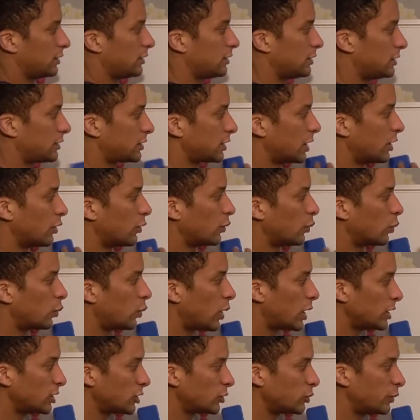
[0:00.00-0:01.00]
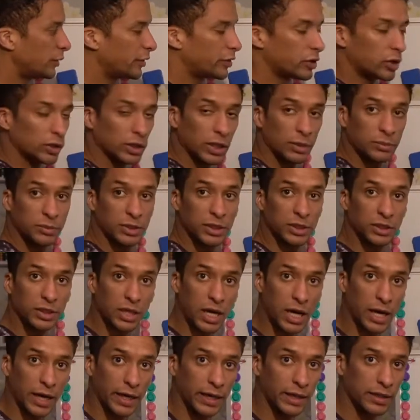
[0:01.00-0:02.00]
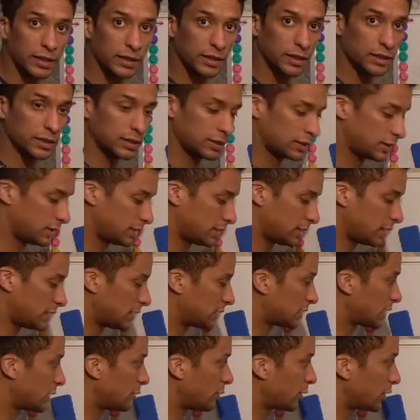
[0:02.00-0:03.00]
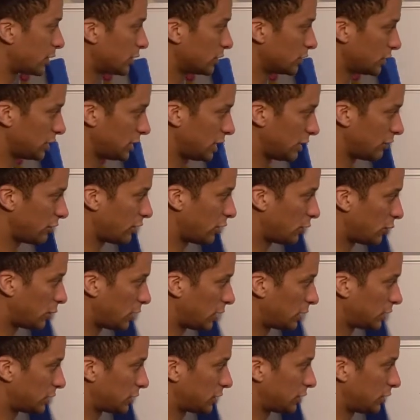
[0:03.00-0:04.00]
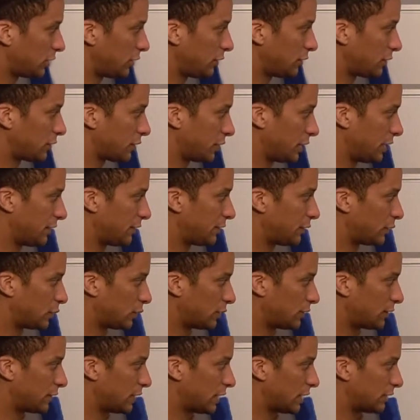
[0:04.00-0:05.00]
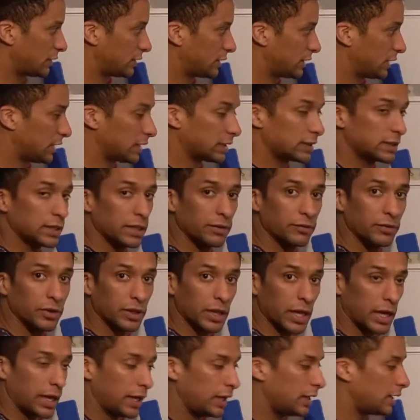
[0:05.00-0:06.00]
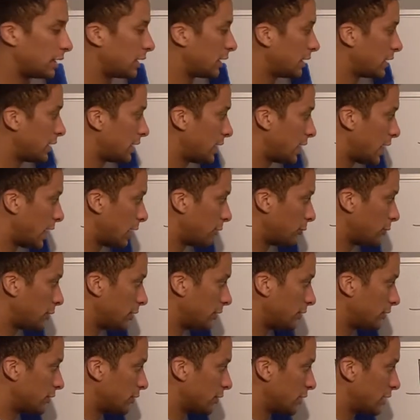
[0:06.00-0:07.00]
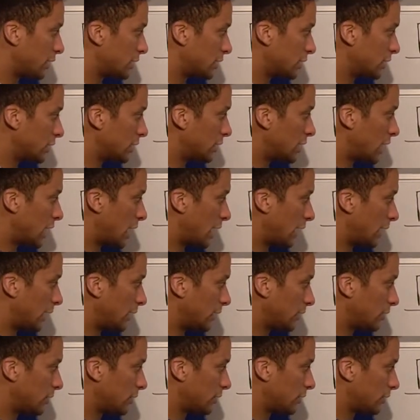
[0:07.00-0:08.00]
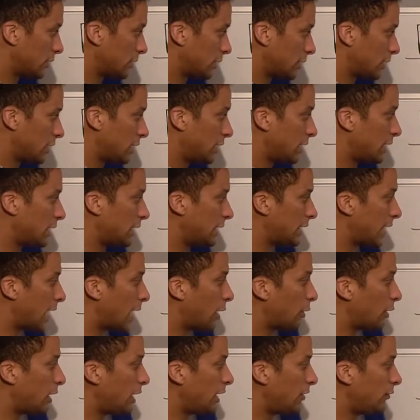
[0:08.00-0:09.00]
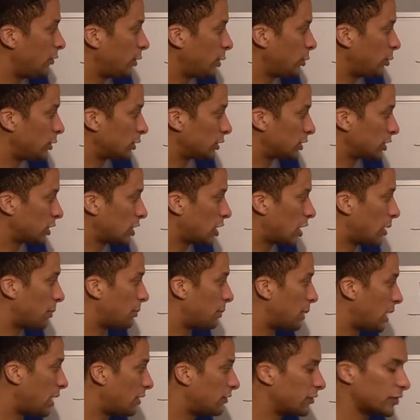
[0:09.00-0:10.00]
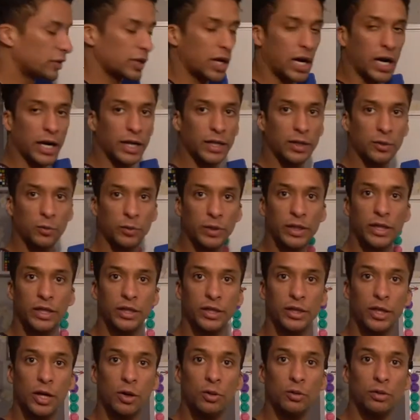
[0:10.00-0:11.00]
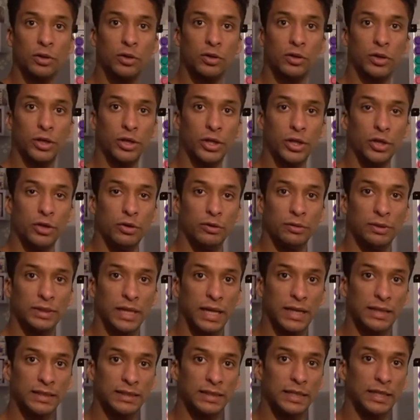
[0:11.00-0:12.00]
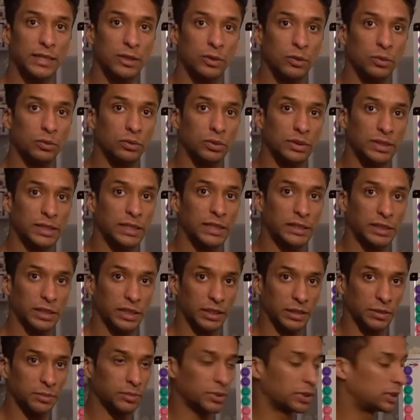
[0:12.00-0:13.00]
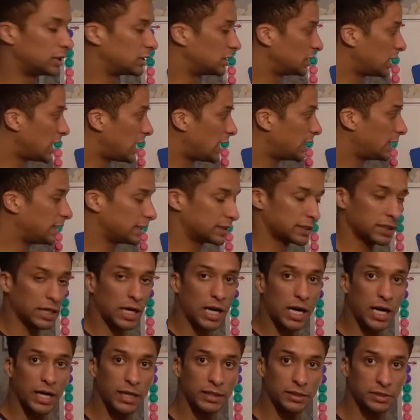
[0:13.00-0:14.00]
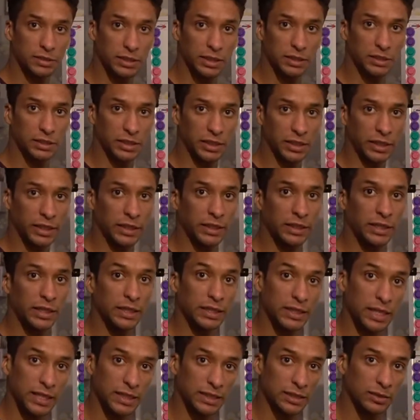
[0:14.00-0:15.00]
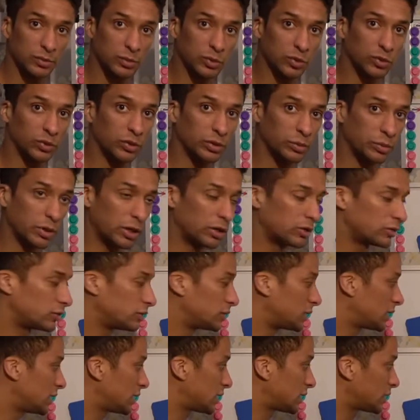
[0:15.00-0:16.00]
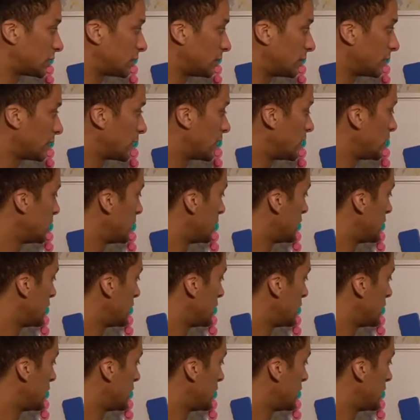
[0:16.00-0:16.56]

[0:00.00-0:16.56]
So once we've gone up to 9, let's say we've gone 0, 1, 2, 3, 4, 5, 6, 7, 8, and we've reached 9. Now, if we want to go above 9, we can no longer use a single digit because 9 is the highest digit in the decimal numerical system.